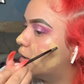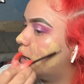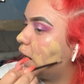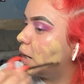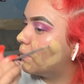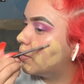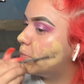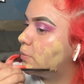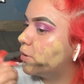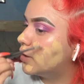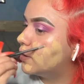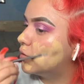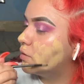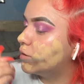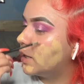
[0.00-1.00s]
I remember
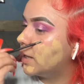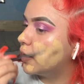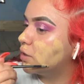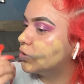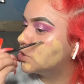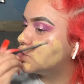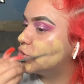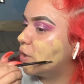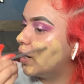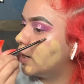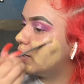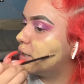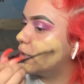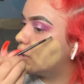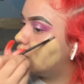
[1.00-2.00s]
like
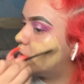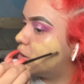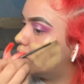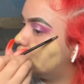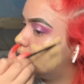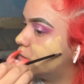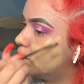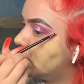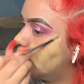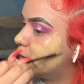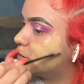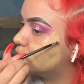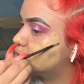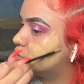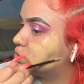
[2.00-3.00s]
trying it on
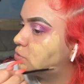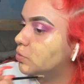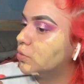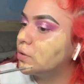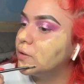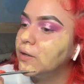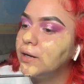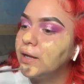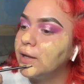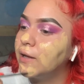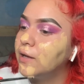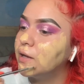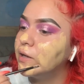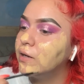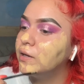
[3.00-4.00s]
at the store
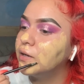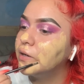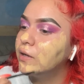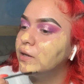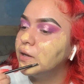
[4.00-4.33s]
and